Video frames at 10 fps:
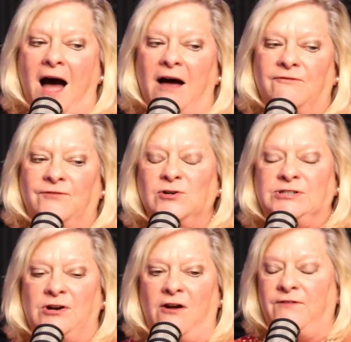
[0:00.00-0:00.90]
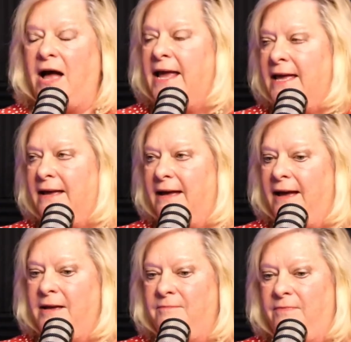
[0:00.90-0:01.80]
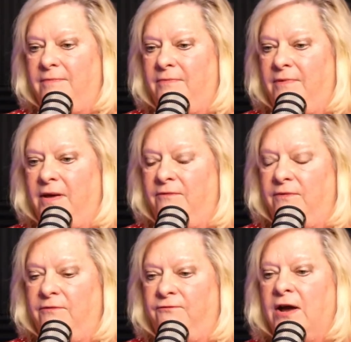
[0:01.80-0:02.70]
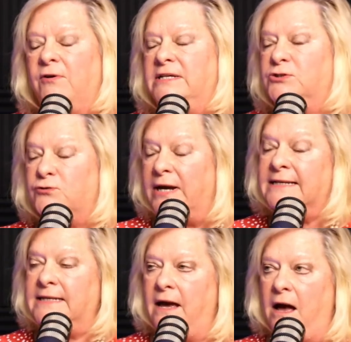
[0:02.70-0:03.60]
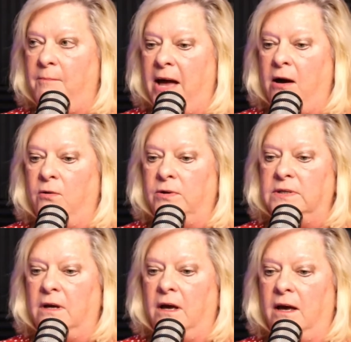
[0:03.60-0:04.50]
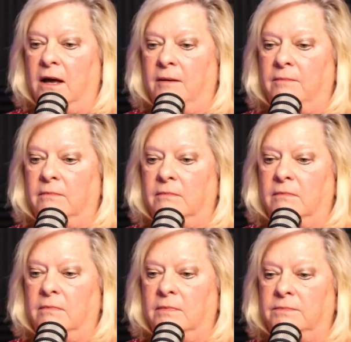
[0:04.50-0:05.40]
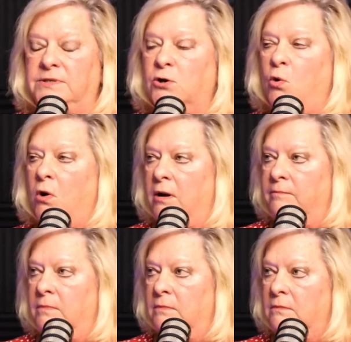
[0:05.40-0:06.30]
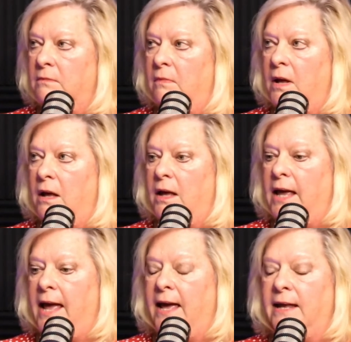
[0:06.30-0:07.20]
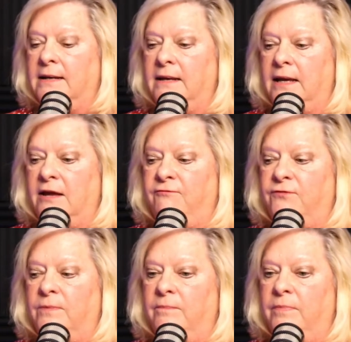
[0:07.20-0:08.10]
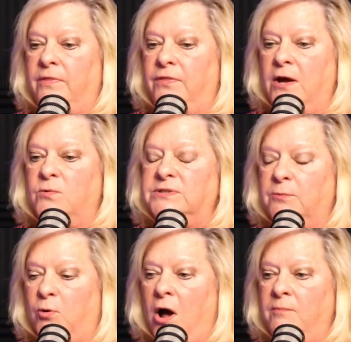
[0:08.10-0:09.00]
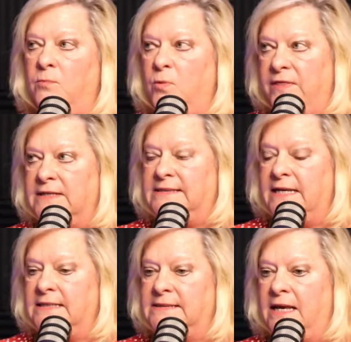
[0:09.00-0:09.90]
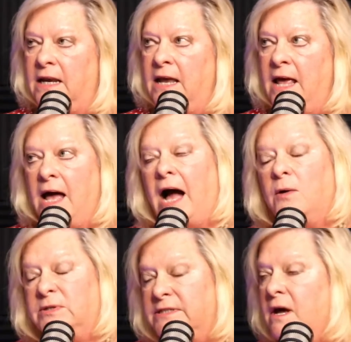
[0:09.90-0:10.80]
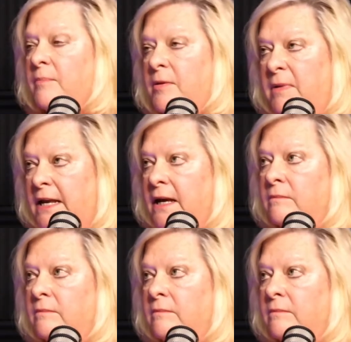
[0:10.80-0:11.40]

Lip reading: first off, I am very strict about decorum. And if there was a problem with a citizen, I would stop the meeting,